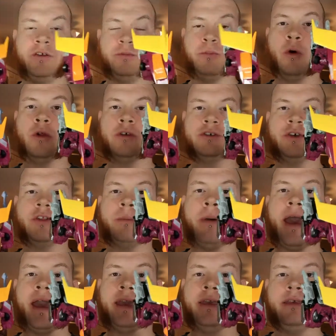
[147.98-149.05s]
The spoilers on the
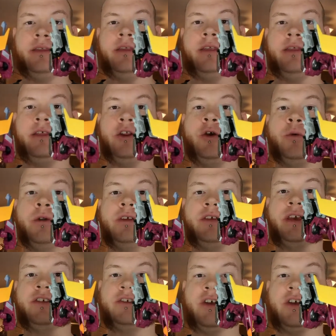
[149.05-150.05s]
back, the new one is a